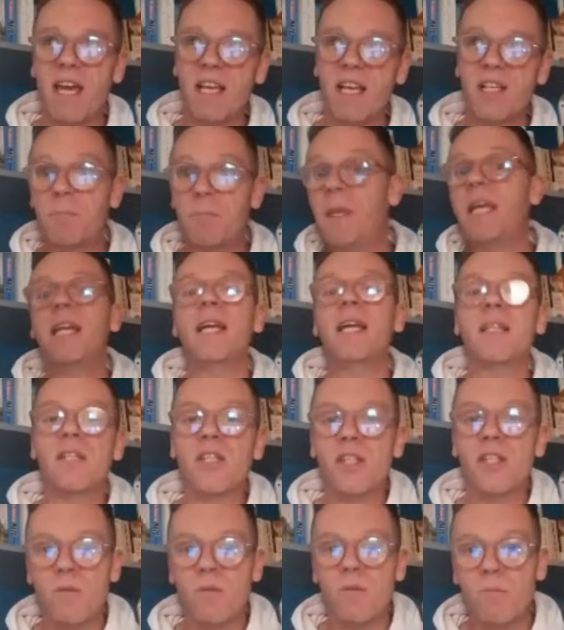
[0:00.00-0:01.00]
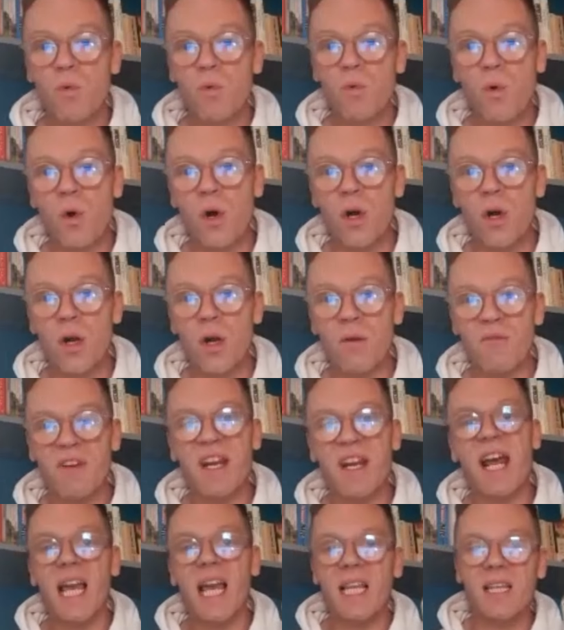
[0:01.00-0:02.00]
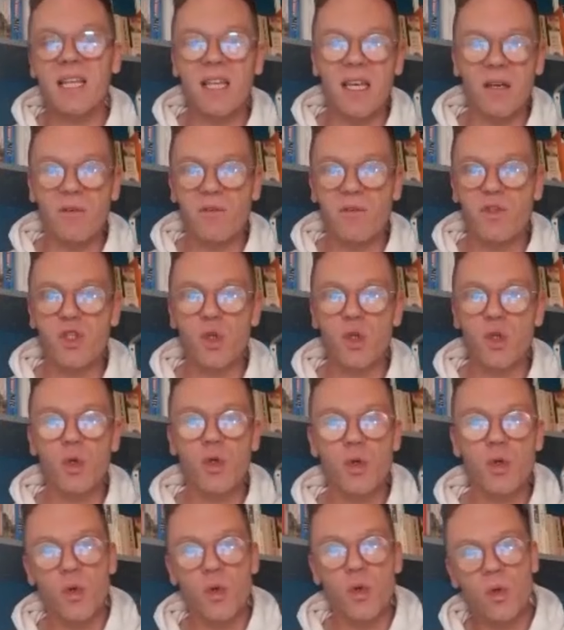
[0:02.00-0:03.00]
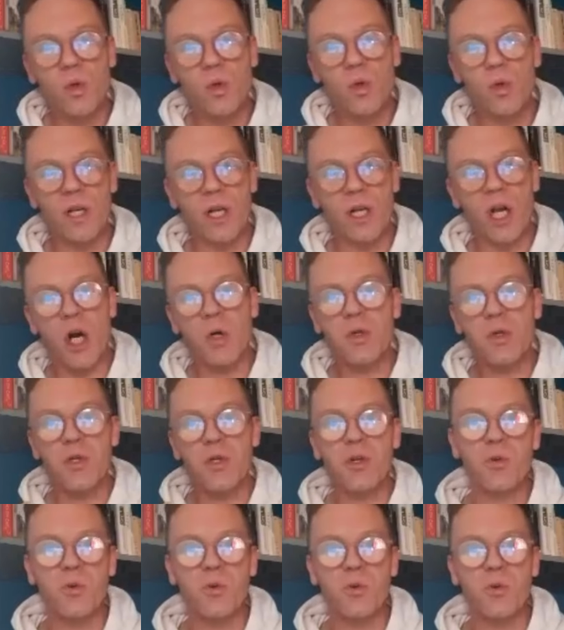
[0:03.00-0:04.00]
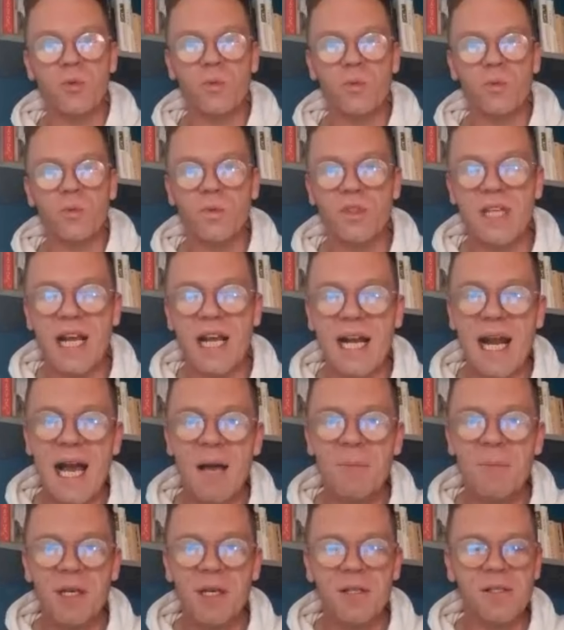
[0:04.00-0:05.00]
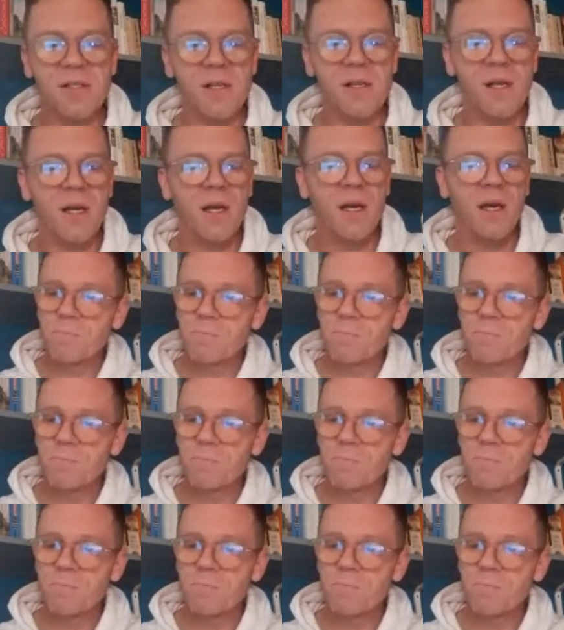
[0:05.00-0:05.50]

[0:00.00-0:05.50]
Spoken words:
experienced more variety of social and cultural dynamics.